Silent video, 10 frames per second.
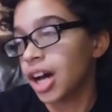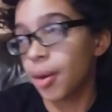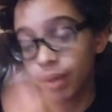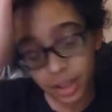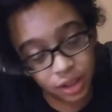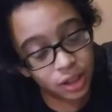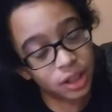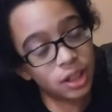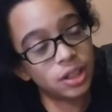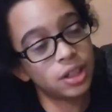I mean,
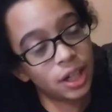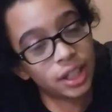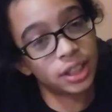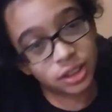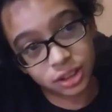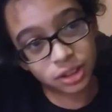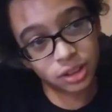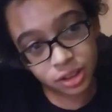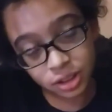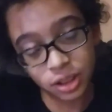I guess
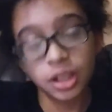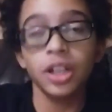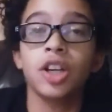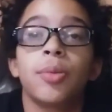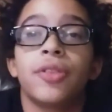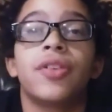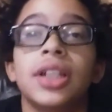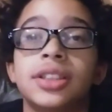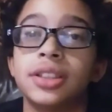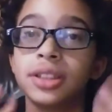it could be
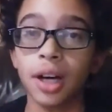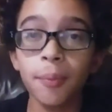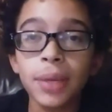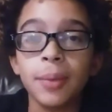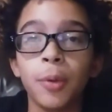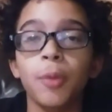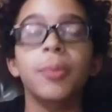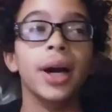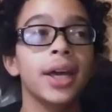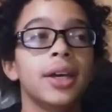funny to some people,
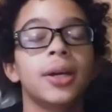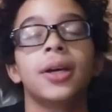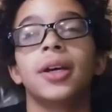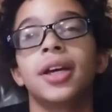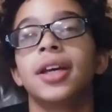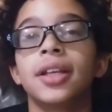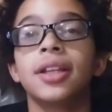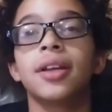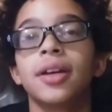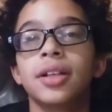but
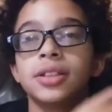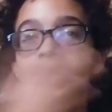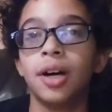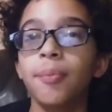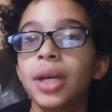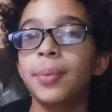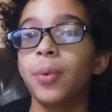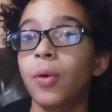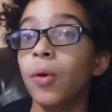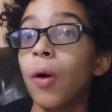some
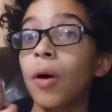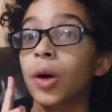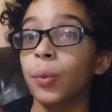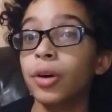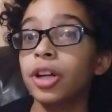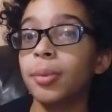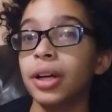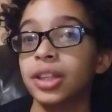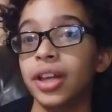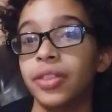people are worried
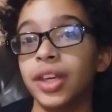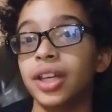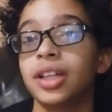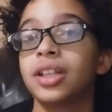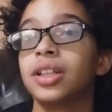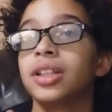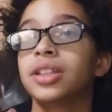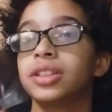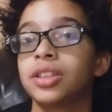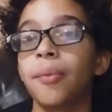about that thing.
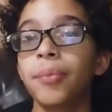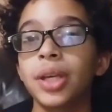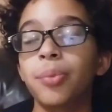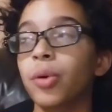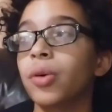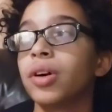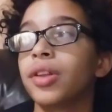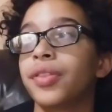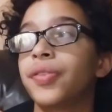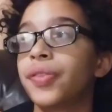Some people
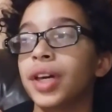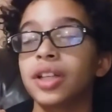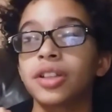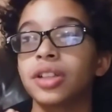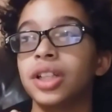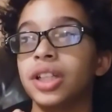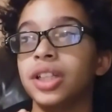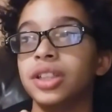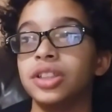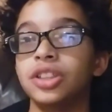think they're gonna
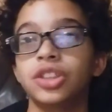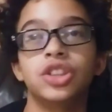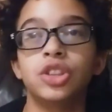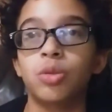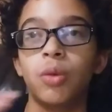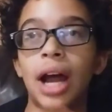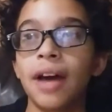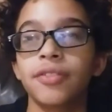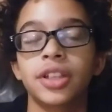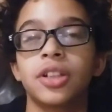get
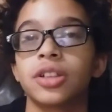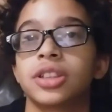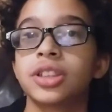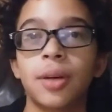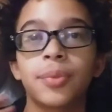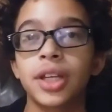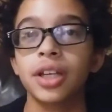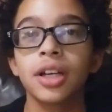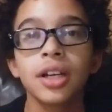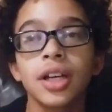drafted or
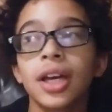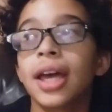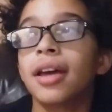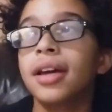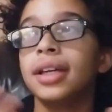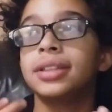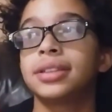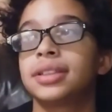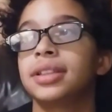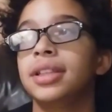something.
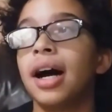It's